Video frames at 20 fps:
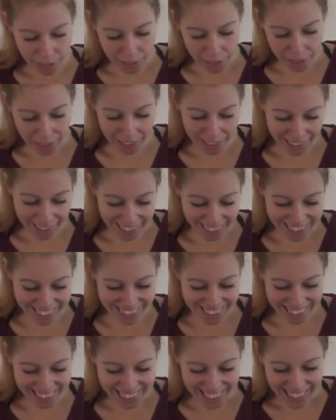
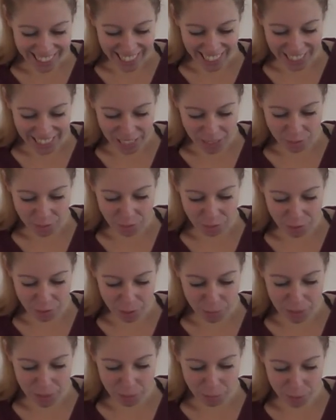Haha, I have a
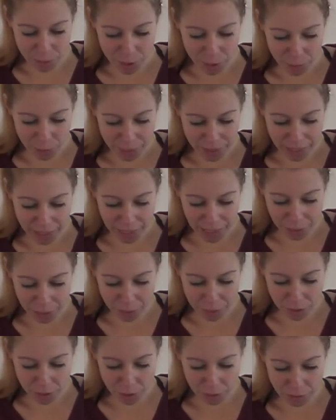female burrowing
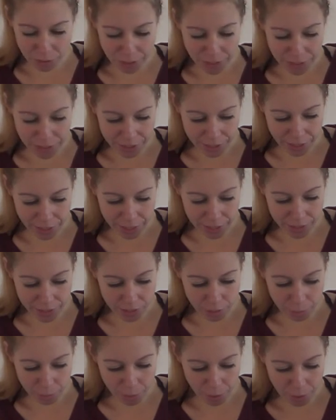owl of a year and
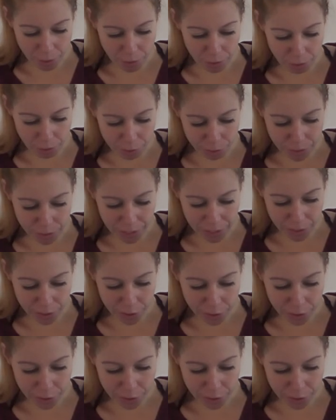a month already.